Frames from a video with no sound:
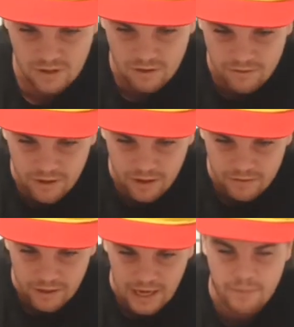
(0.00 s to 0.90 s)
Oh
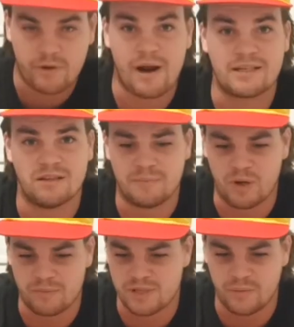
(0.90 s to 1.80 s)
no. Okay, we're cracked on the
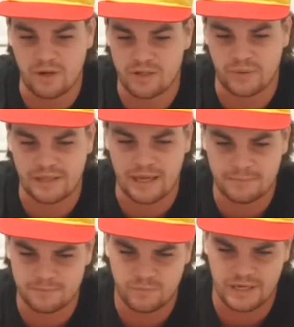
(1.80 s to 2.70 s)
bottom, so we're not doing
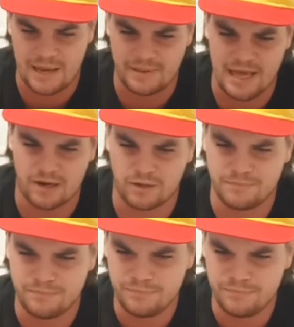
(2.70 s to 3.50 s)
that. We're keeping that on.